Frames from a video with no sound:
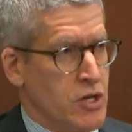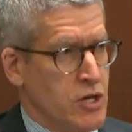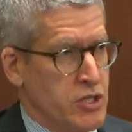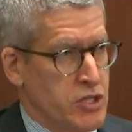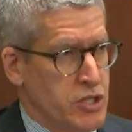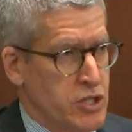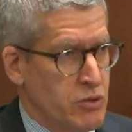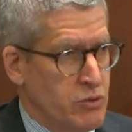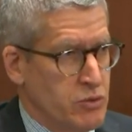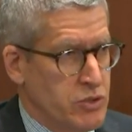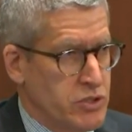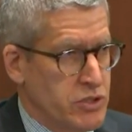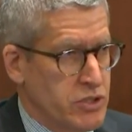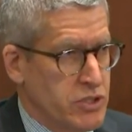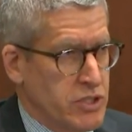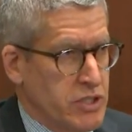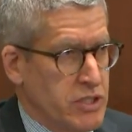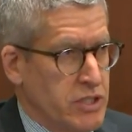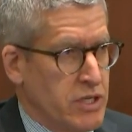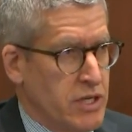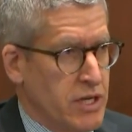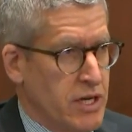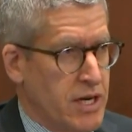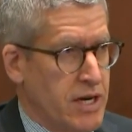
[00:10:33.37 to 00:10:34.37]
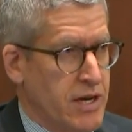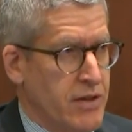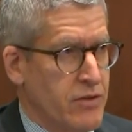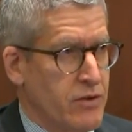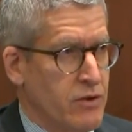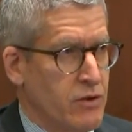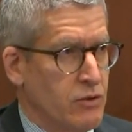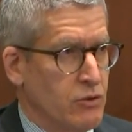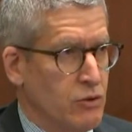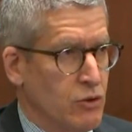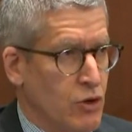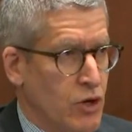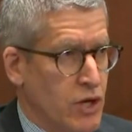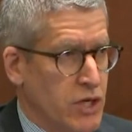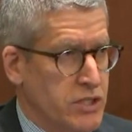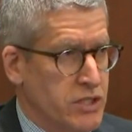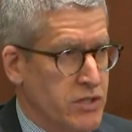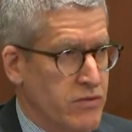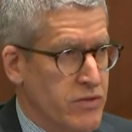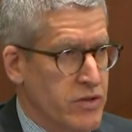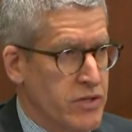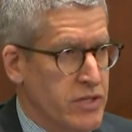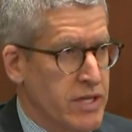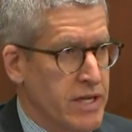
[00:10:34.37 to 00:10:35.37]
so you would see either a
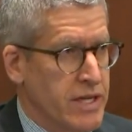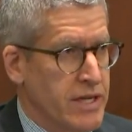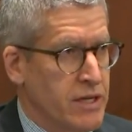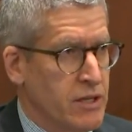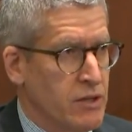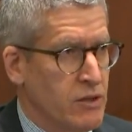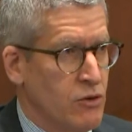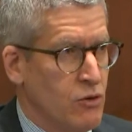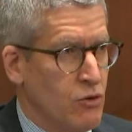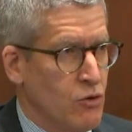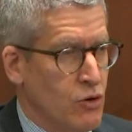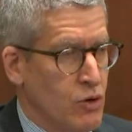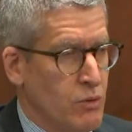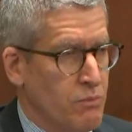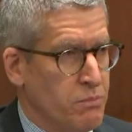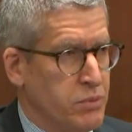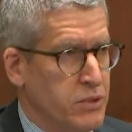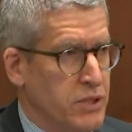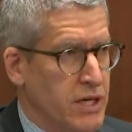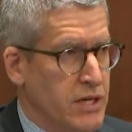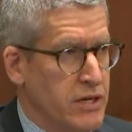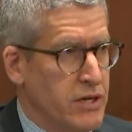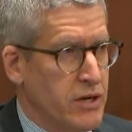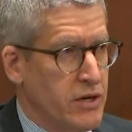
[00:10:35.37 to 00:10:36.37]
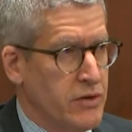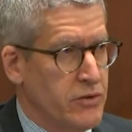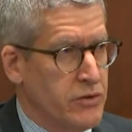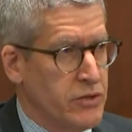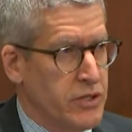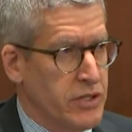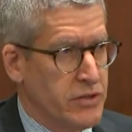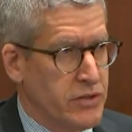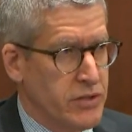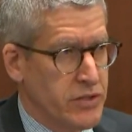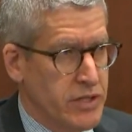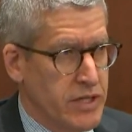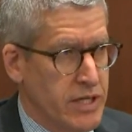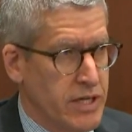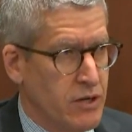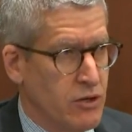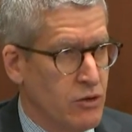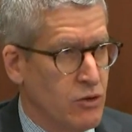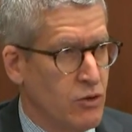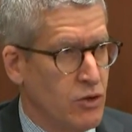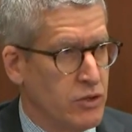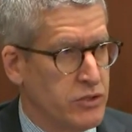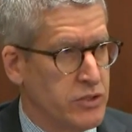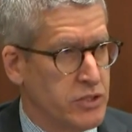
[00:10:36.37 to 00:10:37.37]
loss of the nail or blood underneath the nail
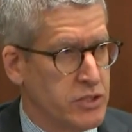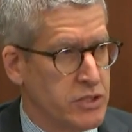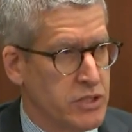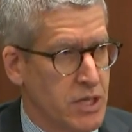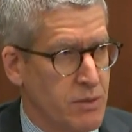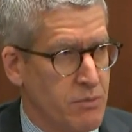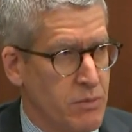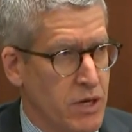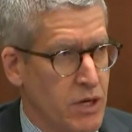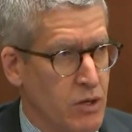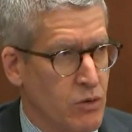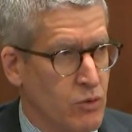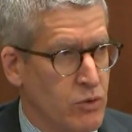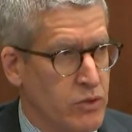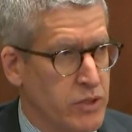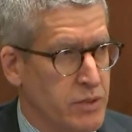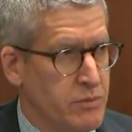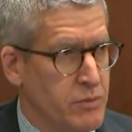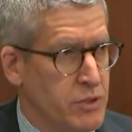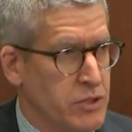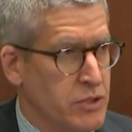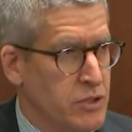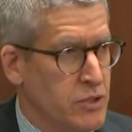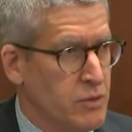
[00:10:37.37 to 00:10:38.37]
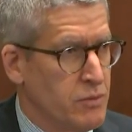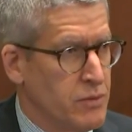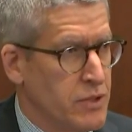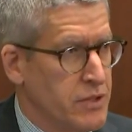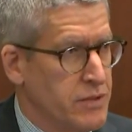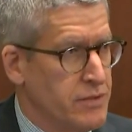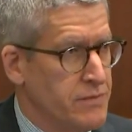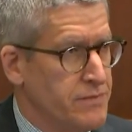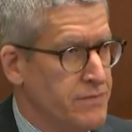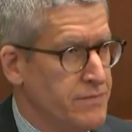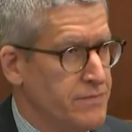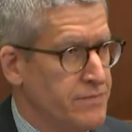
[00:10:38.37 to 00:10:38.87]
called a subungual hematoma.